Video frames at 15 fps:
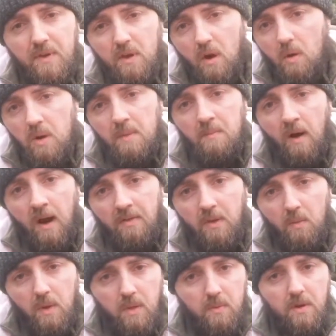the goal in mind that
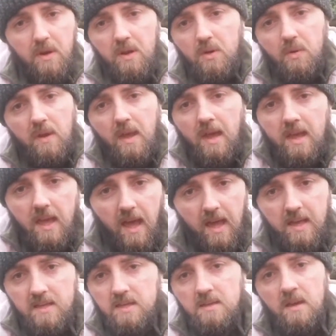we were going to create
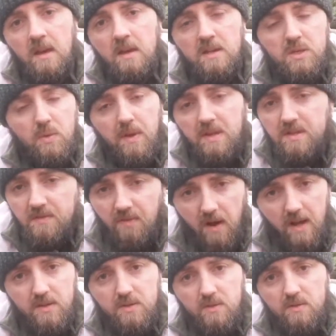a Swedish
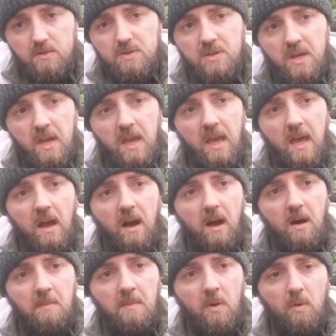fire torch,
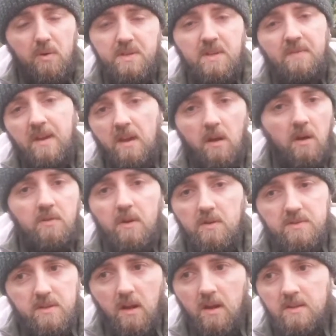or something along
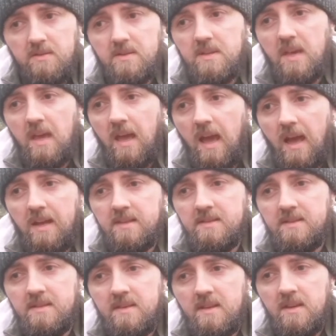those lines,
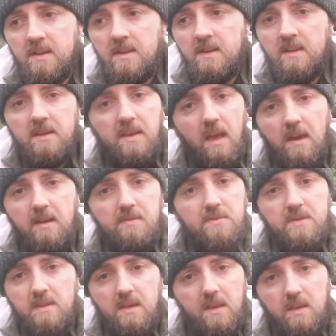and yeah, it
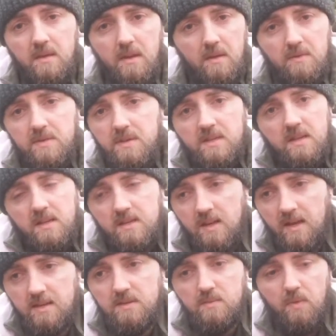was a
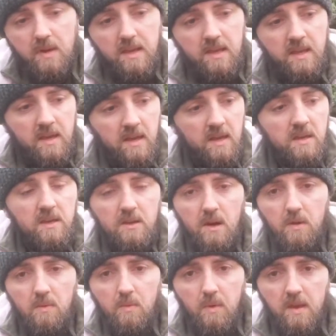success.
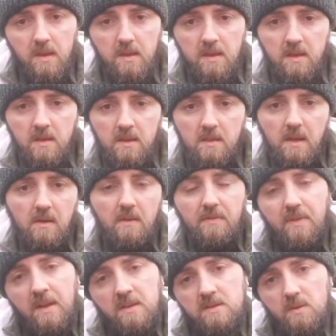There are
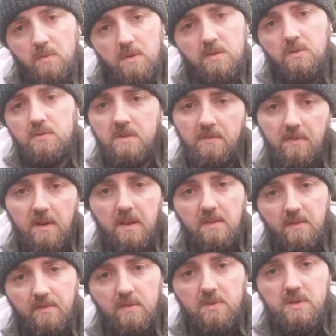things that we do differently in
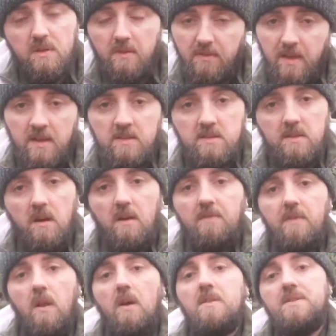the future. The things that
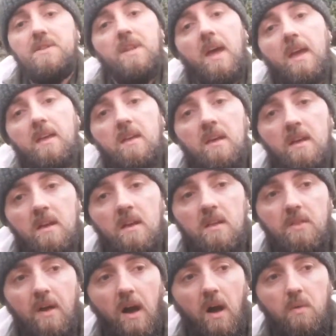I've learnt today
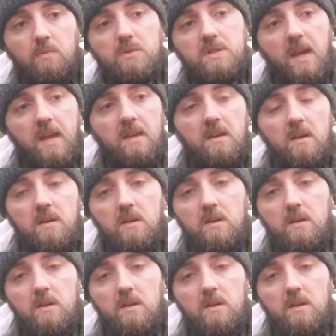that I will take,